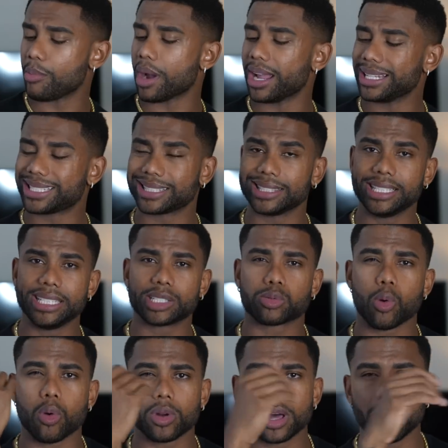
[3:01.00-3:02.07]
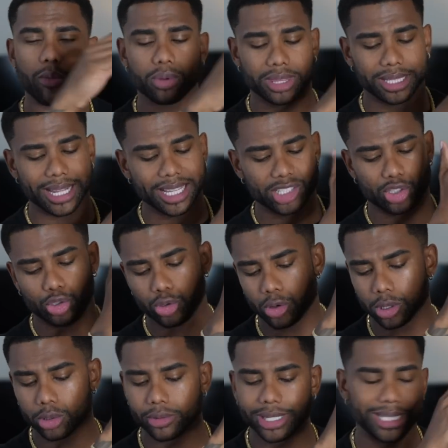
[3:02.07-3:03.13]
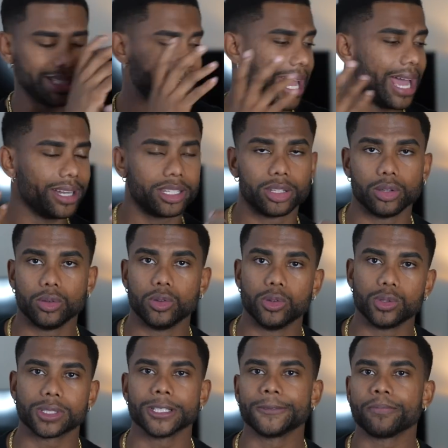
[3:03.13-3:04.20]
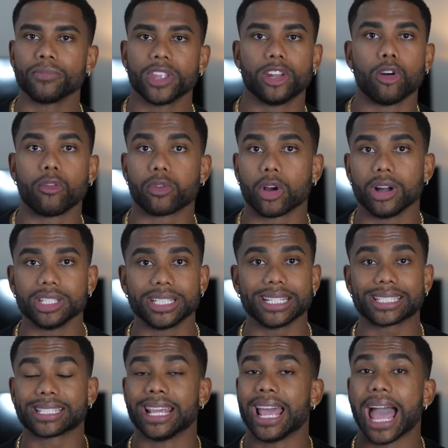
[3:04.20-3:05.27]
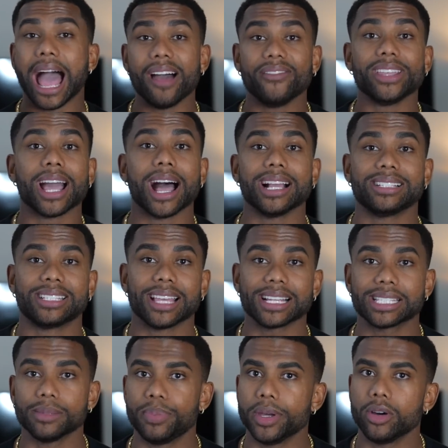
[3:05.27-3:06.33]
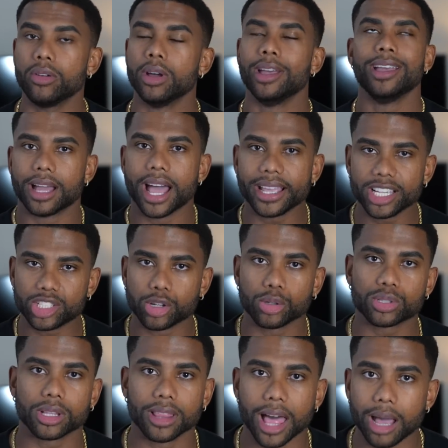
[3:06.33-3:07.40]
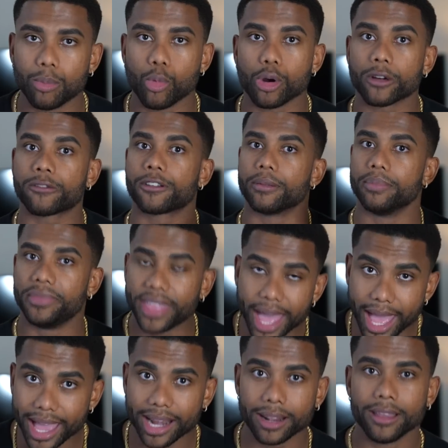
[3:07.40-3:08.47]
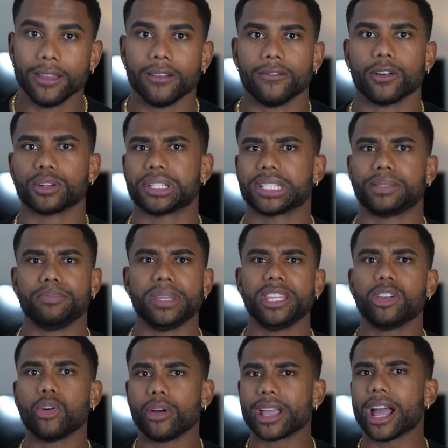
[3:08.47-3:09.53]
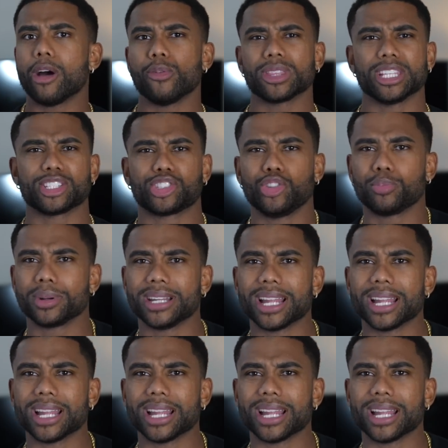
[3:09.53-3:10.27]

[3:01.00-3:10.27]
my sleeves rolled up with the nice jewelry, tattoos, and overall just having high sex appeal, I get chose a lot more from that versus me going out with a super